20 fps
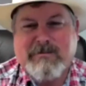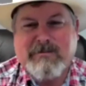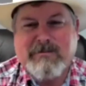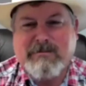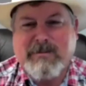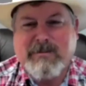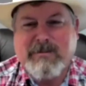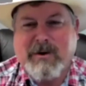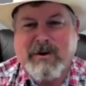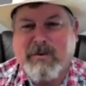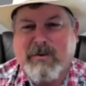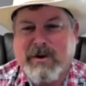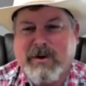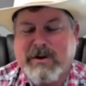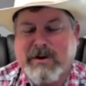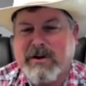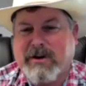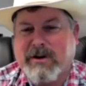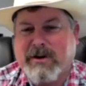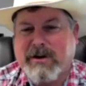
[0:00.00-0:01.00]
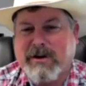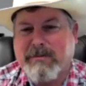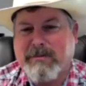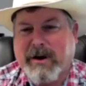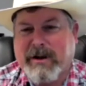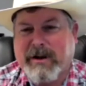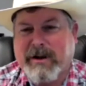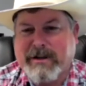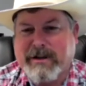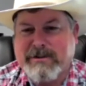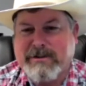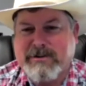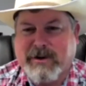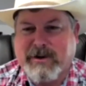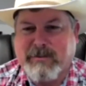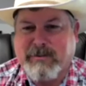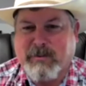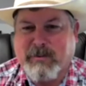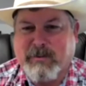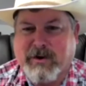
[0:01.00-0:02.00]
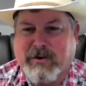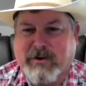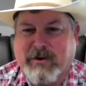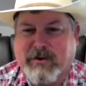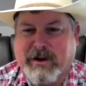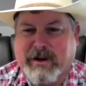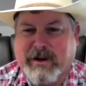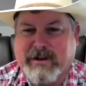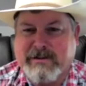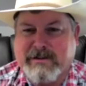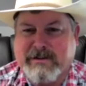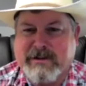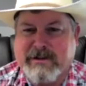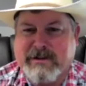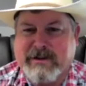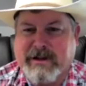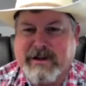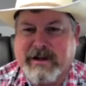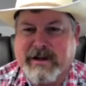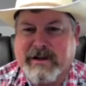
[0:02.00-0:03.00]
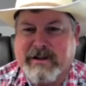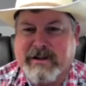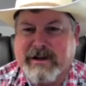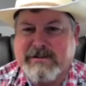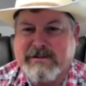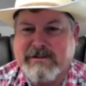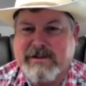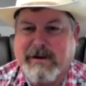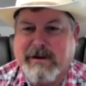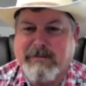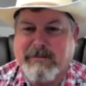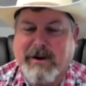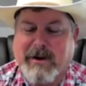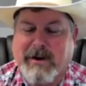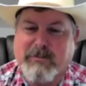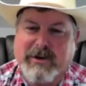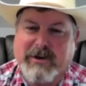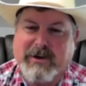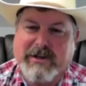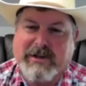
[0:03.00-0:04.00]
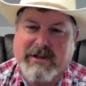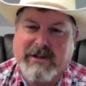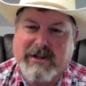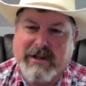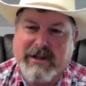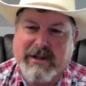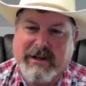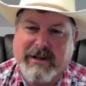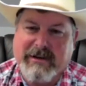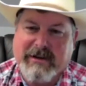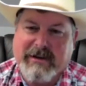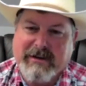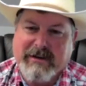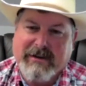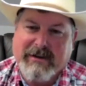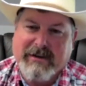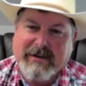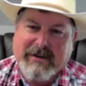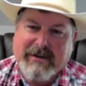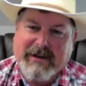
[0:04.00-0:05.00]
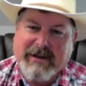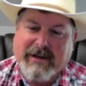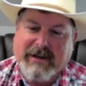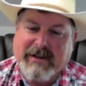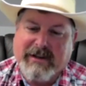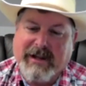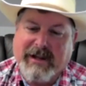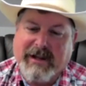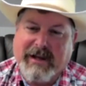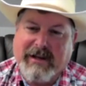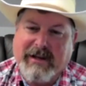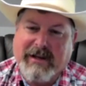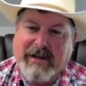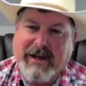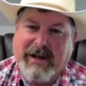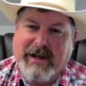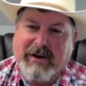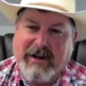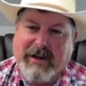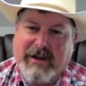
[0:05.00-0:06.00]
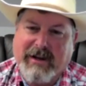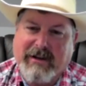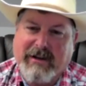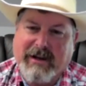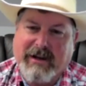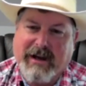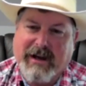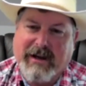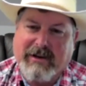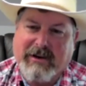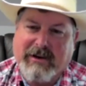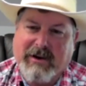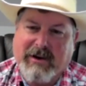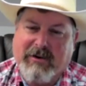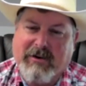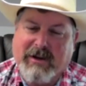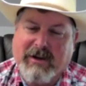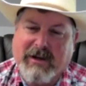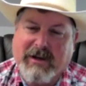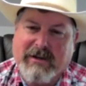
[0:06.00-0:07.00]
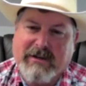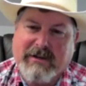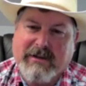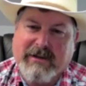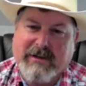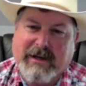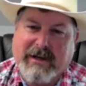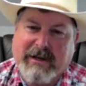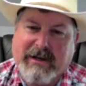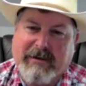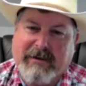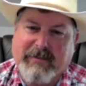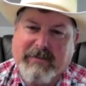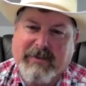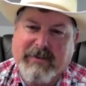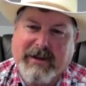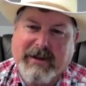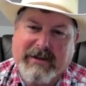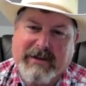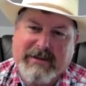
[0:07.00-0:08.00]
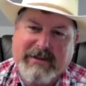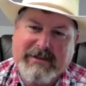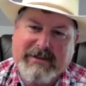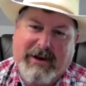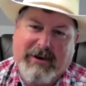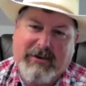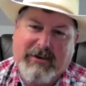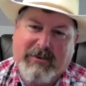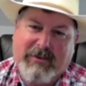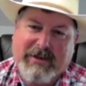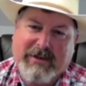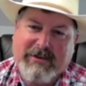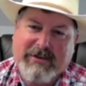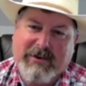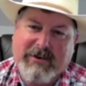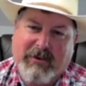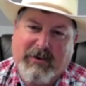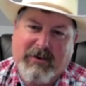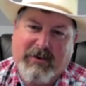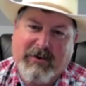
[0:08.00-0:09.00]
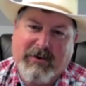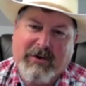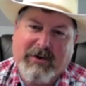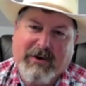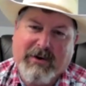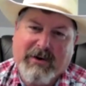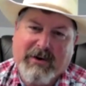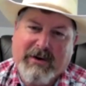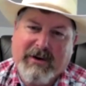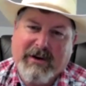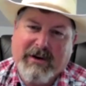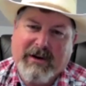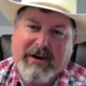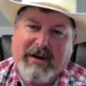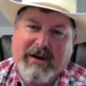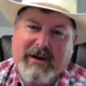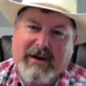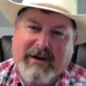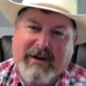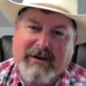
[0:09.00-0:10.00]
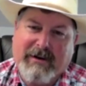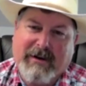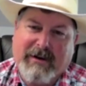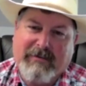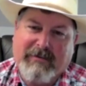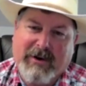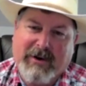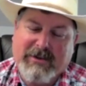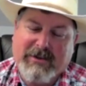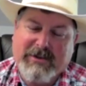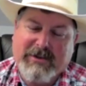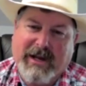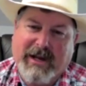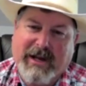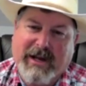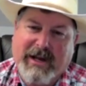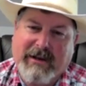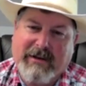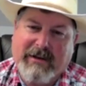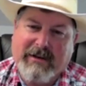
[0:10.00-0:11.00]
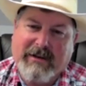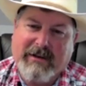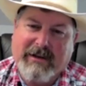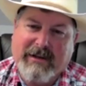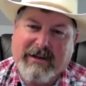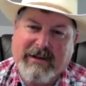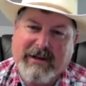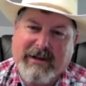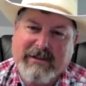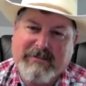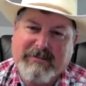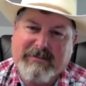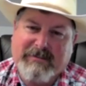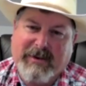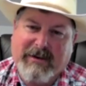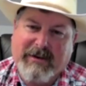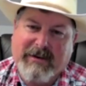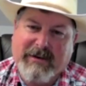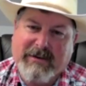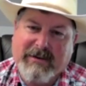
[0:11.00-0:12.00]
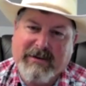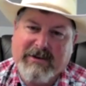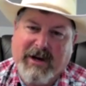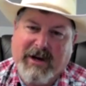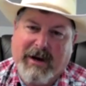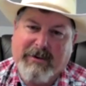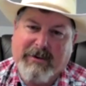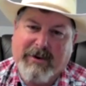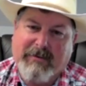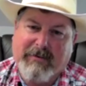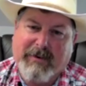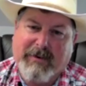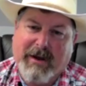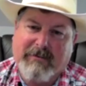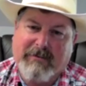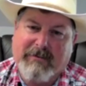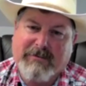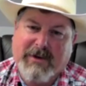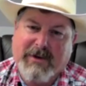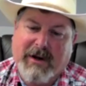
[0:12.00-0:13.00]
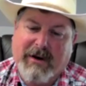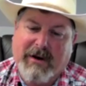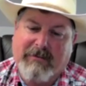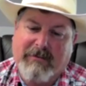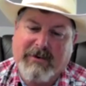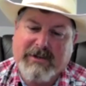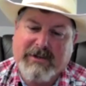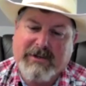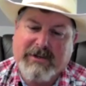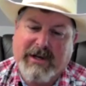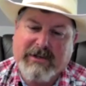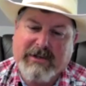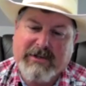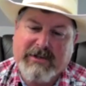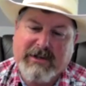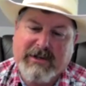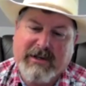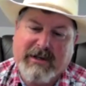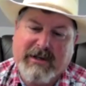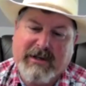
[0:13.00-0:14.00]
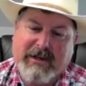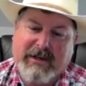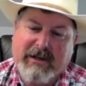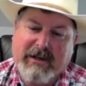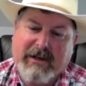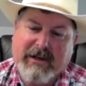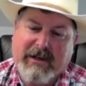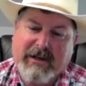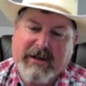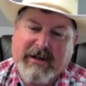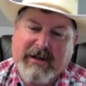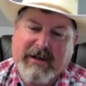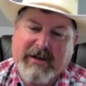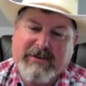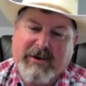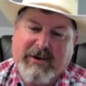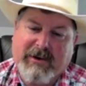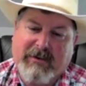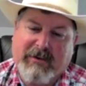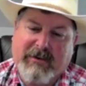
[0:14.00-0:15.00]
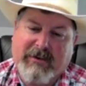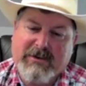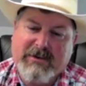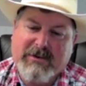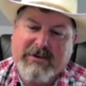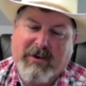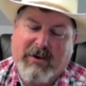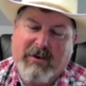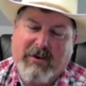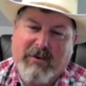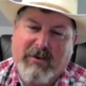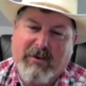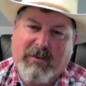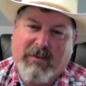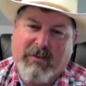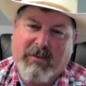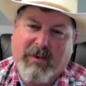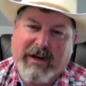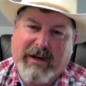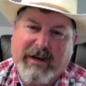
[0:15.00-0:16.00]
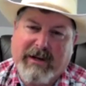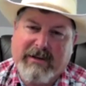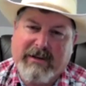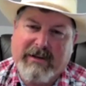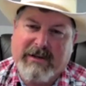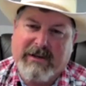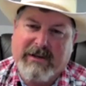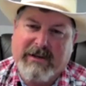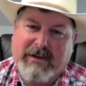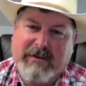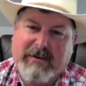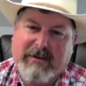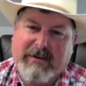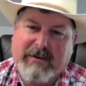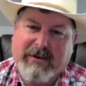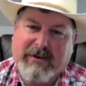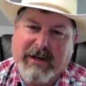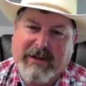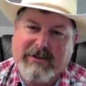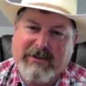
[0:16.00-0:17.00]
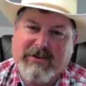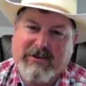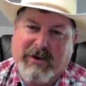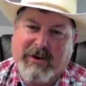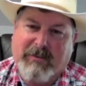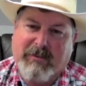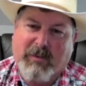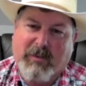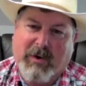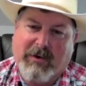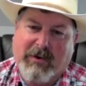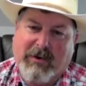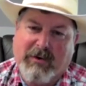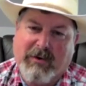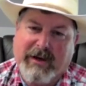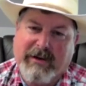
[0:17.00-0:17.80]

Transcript: but we want to talk about in-stream water rights, and that's come up recently in Lake County. I know that in the southwest corner of our state, it's been a topic of conversation. And so, first of all, what is a in-stream water right?